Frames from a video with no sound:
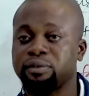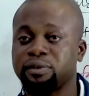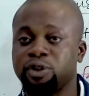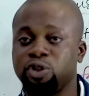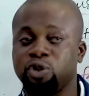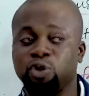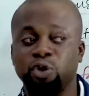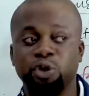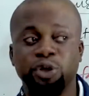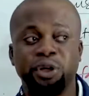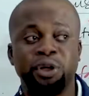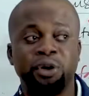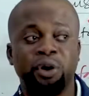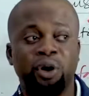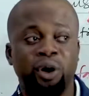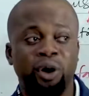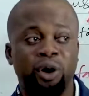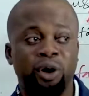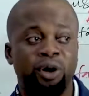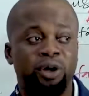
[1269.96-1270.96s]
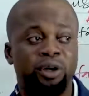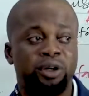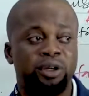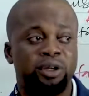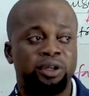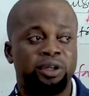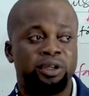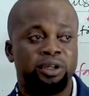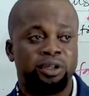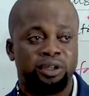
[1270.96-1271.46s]
you ignore
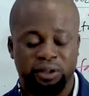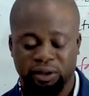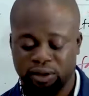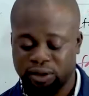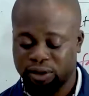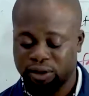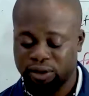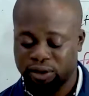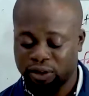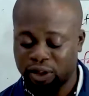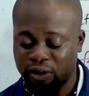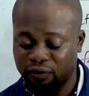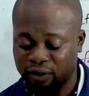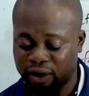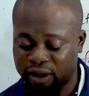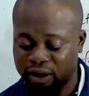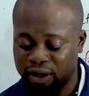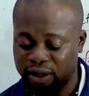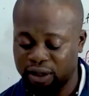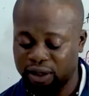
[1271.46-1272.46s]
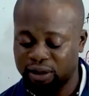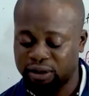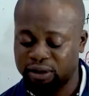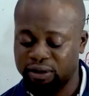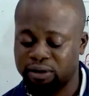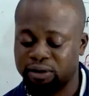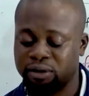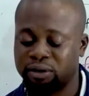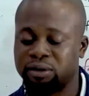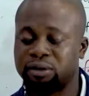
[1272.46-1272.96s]
safe handling,
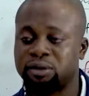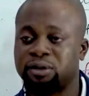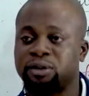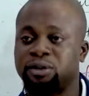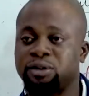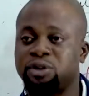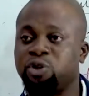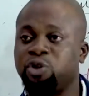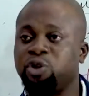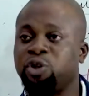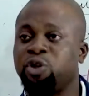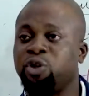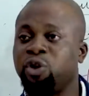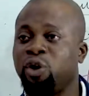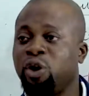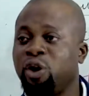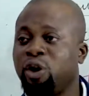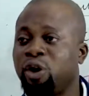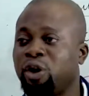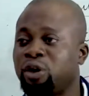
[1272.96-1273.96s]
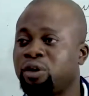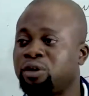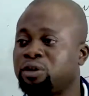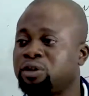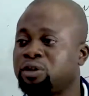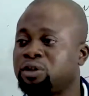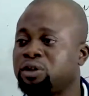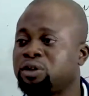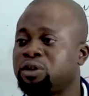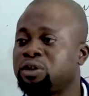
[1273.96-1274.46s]
you ignore
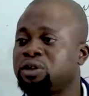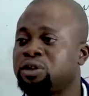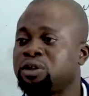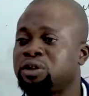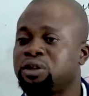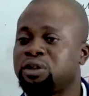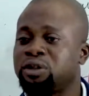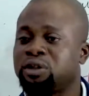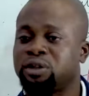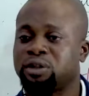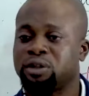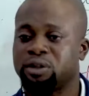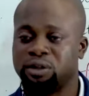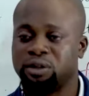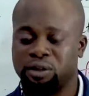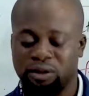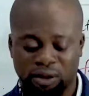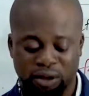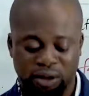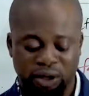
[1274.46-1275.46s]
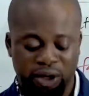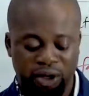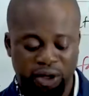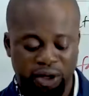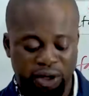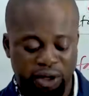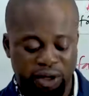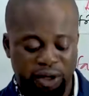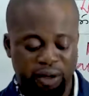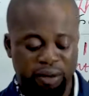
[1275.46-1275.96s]

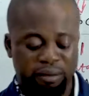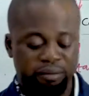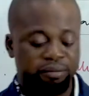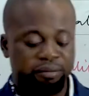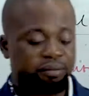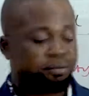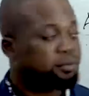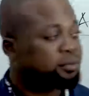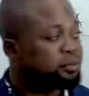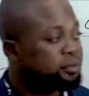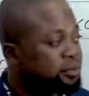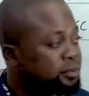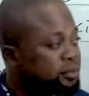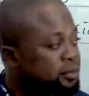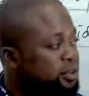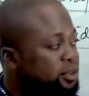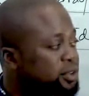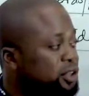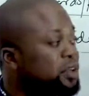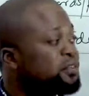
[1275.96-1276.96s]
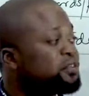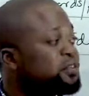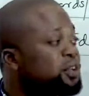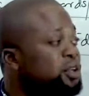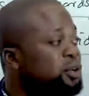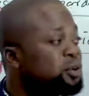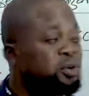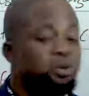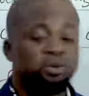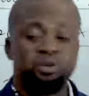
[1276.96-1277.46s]
the safety
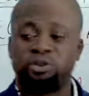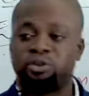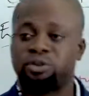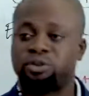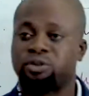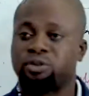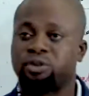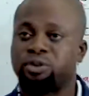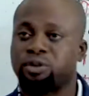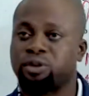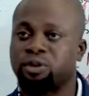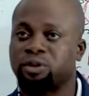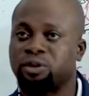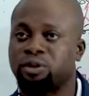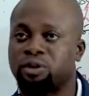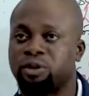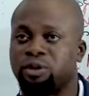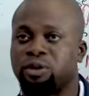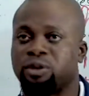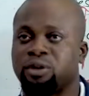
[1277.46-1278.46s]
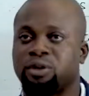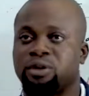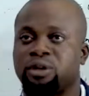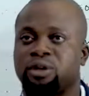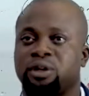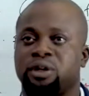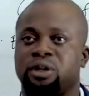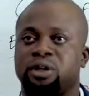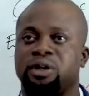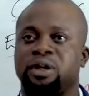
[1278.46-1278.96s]
rules,
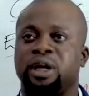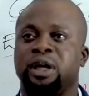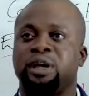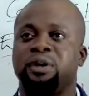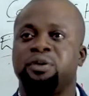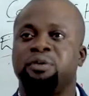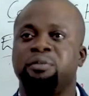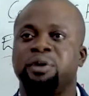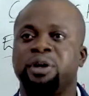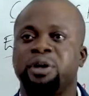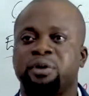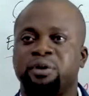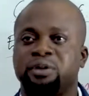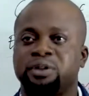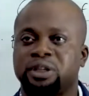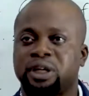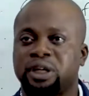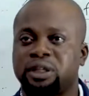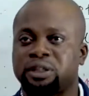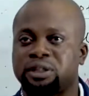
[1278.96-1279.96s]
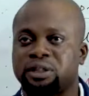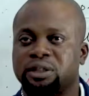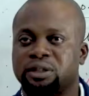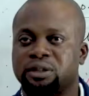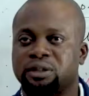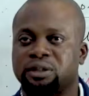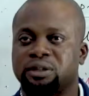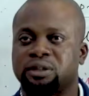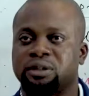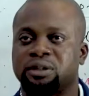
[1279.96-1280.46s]
then you make contact.
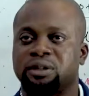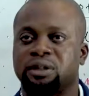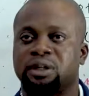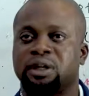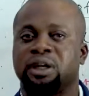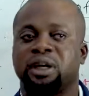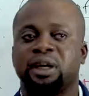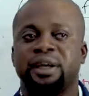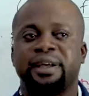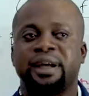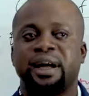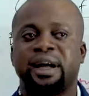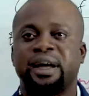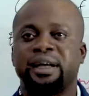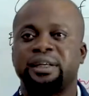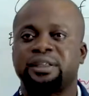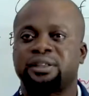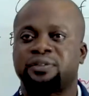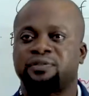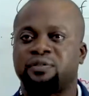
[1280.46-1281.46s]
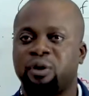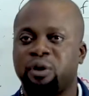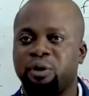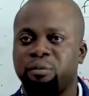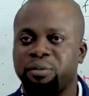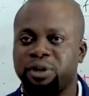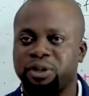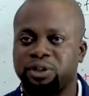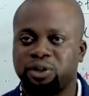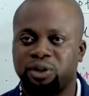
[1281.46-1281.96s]
It has four
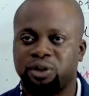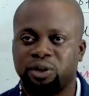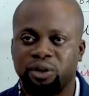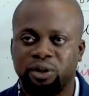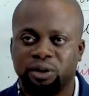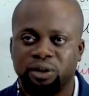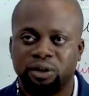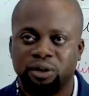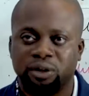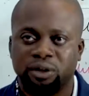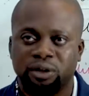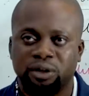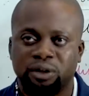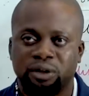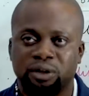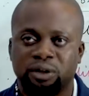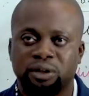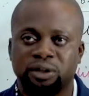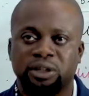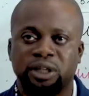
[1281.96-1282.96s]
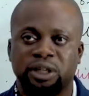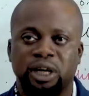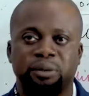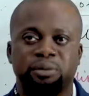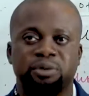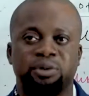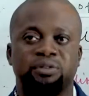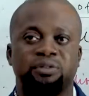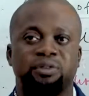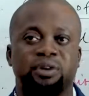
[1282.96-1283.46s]
major
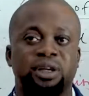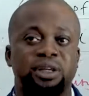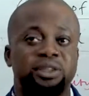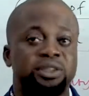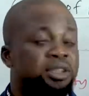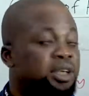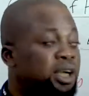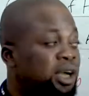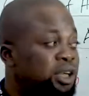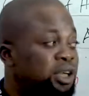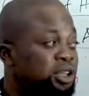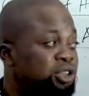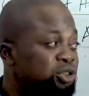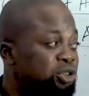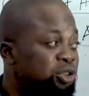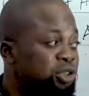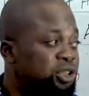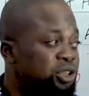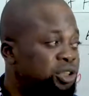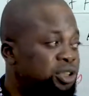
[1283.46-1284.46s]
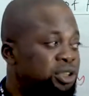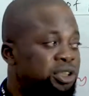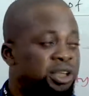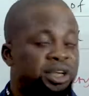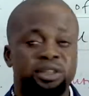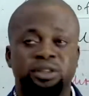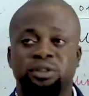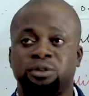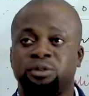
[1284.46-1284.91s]
types of electrical injuries that